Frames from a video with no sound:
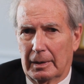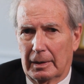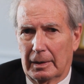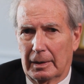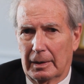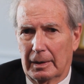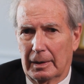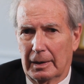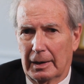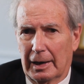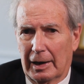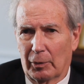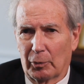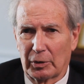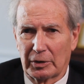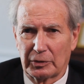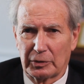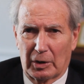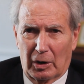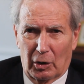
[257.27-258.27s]
Uh, I
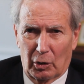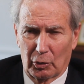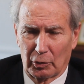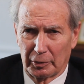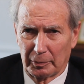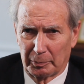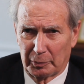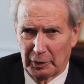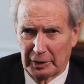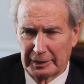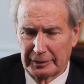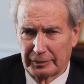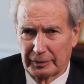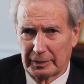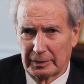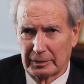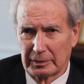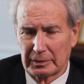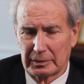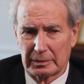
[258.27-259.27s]
went to all the
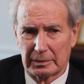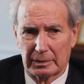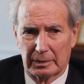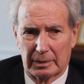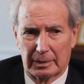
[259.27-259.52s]
briefings.